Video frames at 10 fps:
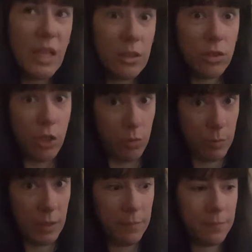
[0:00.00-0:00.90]
Excuse
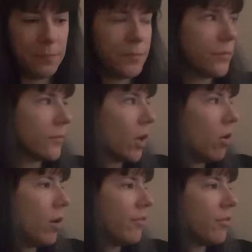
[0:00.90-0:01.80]
me.
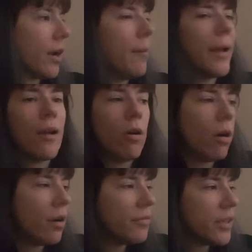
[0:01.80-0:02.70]
Oh, I forgot my
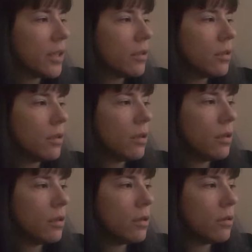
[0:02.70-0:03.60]
coffee.
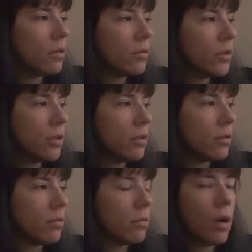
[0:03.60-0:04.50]
Oh,
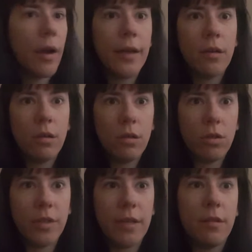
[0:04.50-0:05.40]
no. All right,
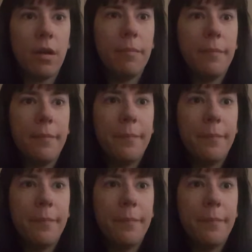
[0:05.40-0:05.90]
hold that thought.